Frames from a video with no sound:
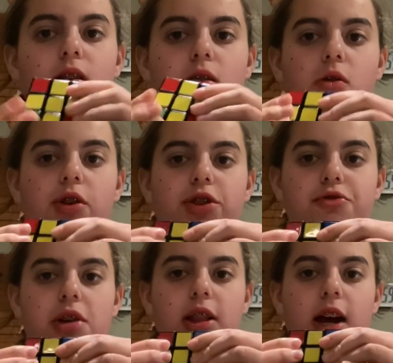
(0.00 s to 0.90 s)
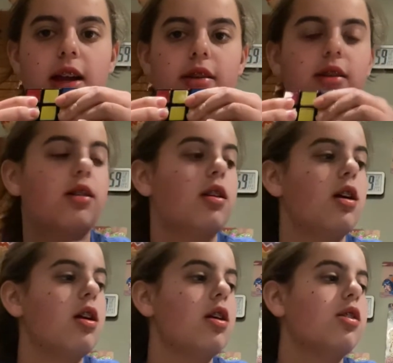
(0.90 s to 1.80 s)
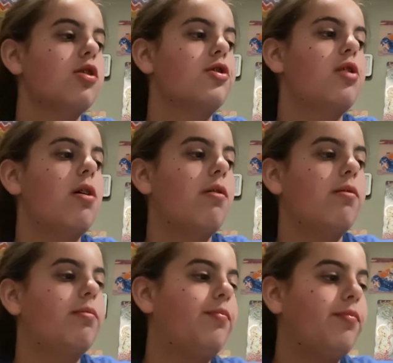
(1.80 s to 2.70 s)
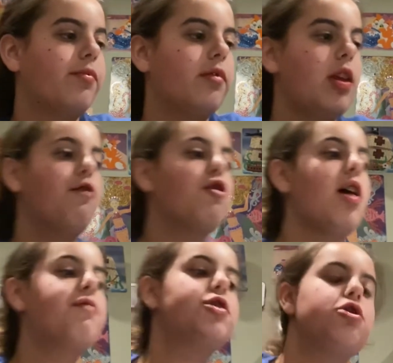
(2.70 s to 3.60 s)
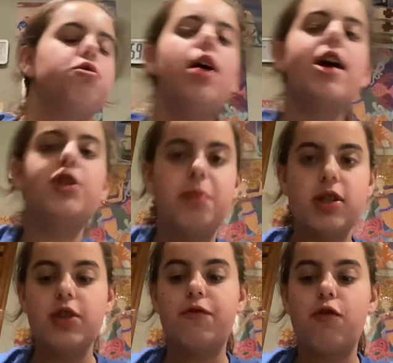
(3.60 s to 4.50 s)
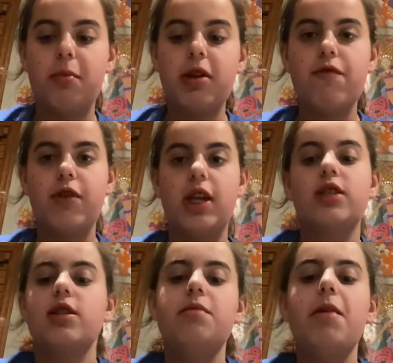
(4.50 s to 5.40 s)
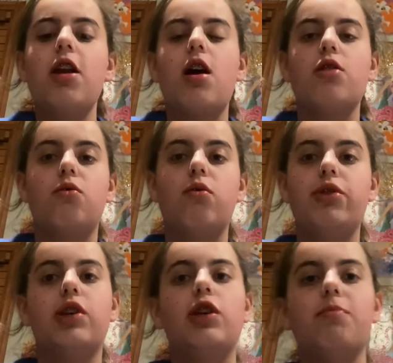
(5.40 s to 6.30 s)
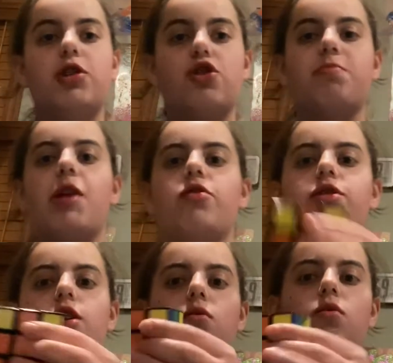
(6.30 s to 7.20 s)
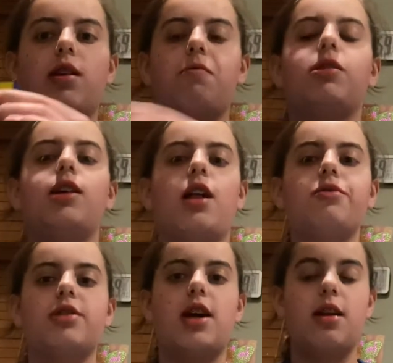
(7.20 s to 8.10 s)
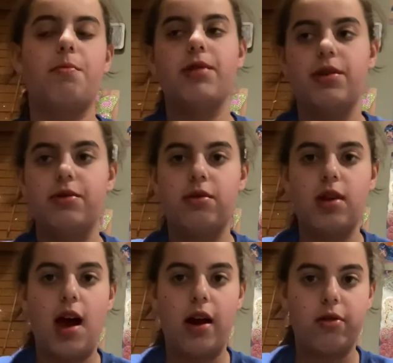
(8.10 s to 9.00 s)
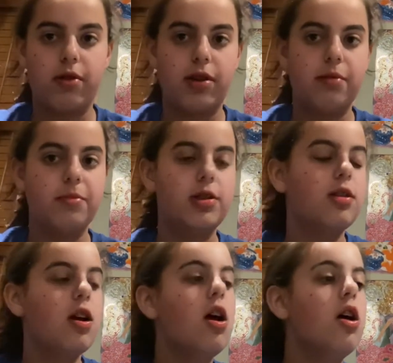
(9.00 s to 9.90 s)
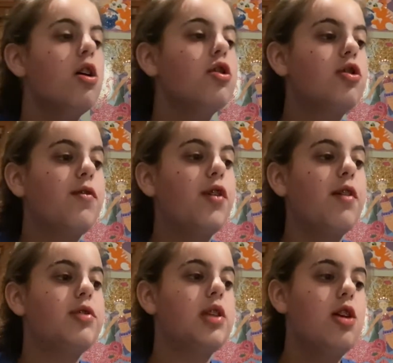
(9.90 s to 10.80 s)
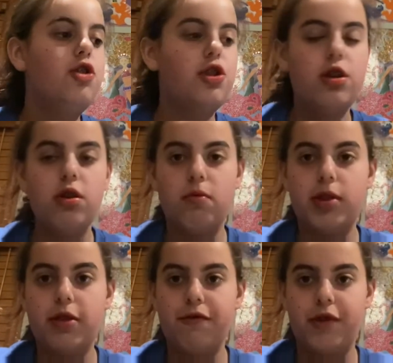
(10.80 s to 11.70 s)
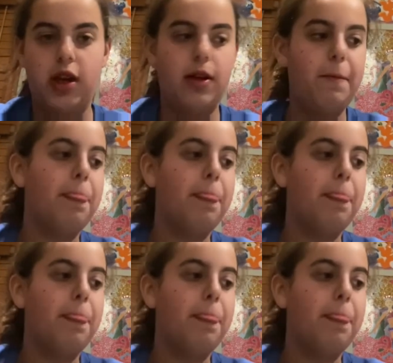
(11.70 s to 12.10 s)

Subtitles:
or the straight line. So if you have 2 edge pieces forming a V, and it doesn't matter how you hold the cube, it just matters that you're holding it with the yellow side up when you do the algorithms. So if you have stage 2 with the V,